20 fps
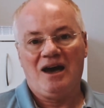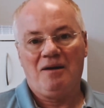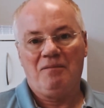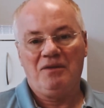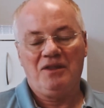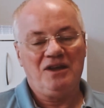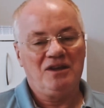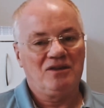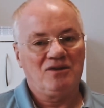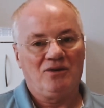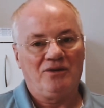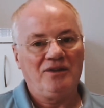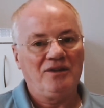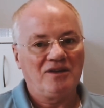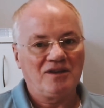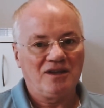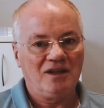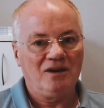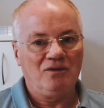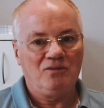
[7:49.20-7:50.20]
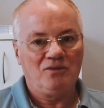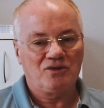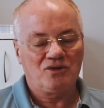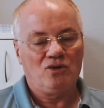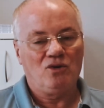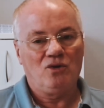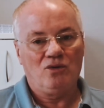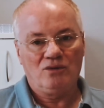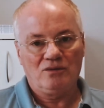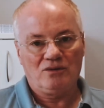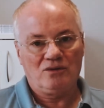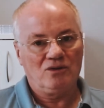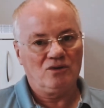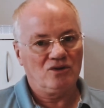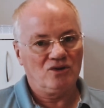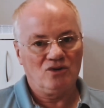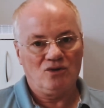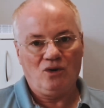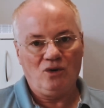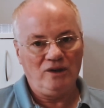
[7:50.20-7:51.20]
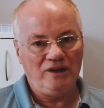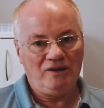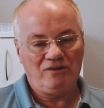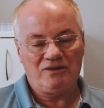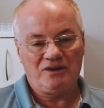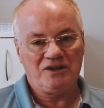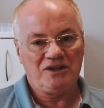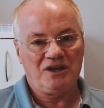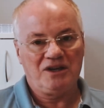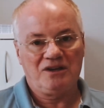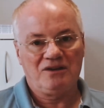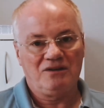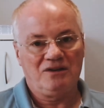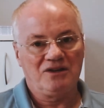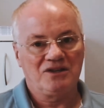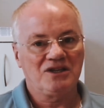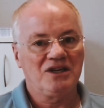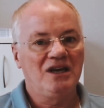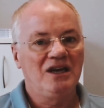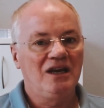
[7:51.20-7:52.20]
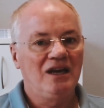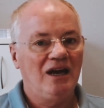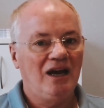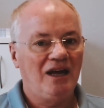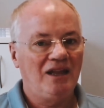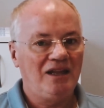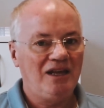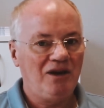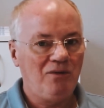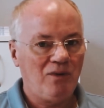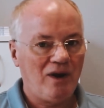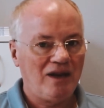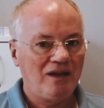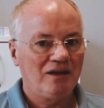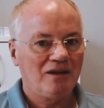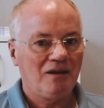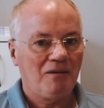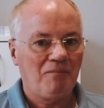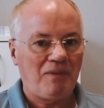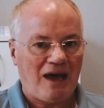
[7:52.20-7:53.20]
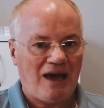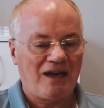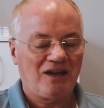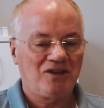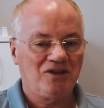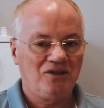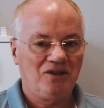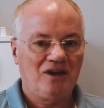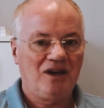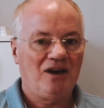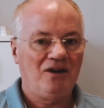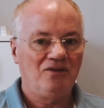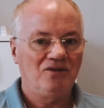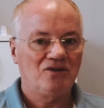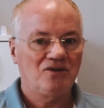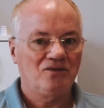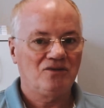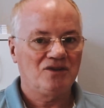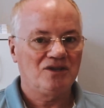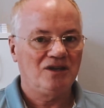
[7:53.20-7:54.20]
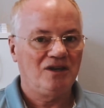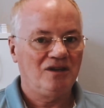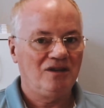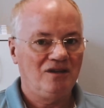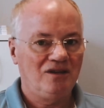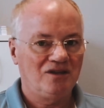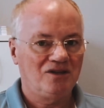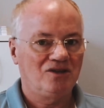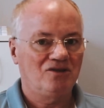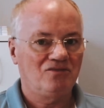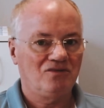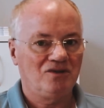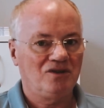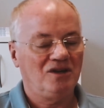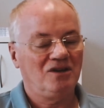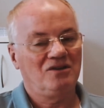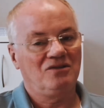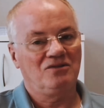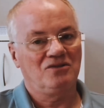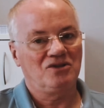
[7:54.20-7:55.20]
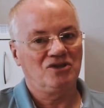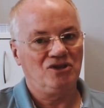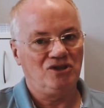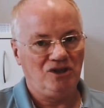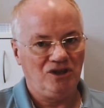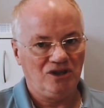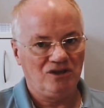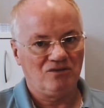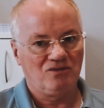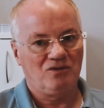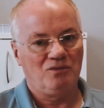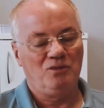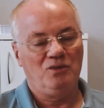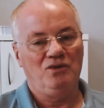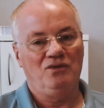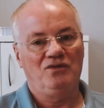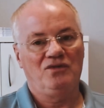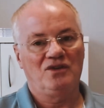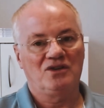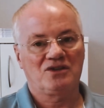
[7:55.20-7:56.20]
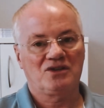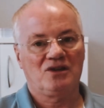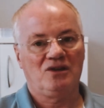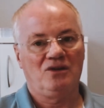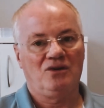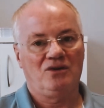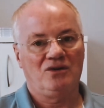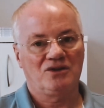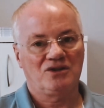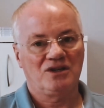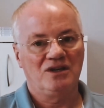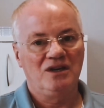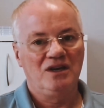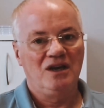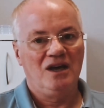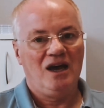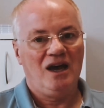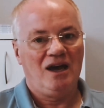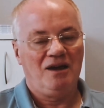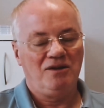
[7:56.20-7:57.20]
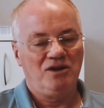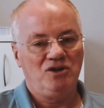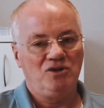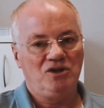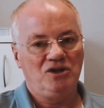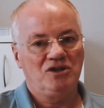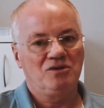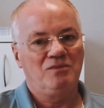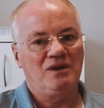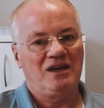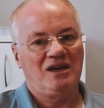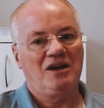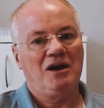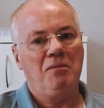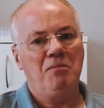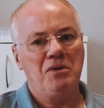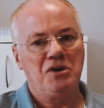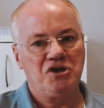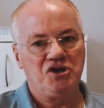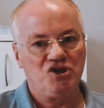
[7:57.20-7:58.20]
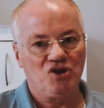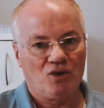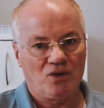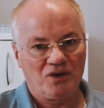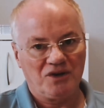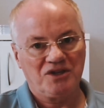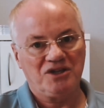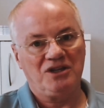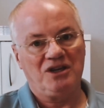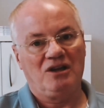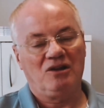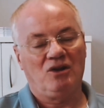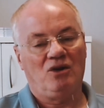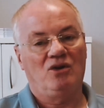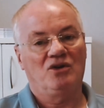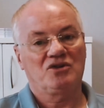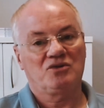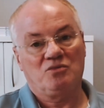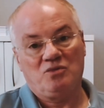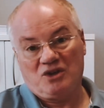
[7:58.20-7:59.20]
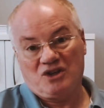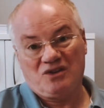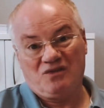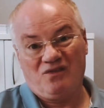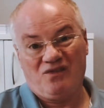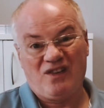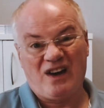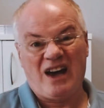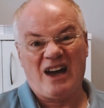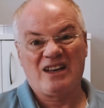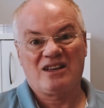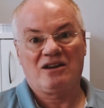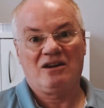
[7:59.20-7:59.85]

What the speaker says: They thought the thing was wholly ridiculous, and they went back to the council and said, this is ridiculous, you need to remove this clause and you need to make it a majority clause, which in fact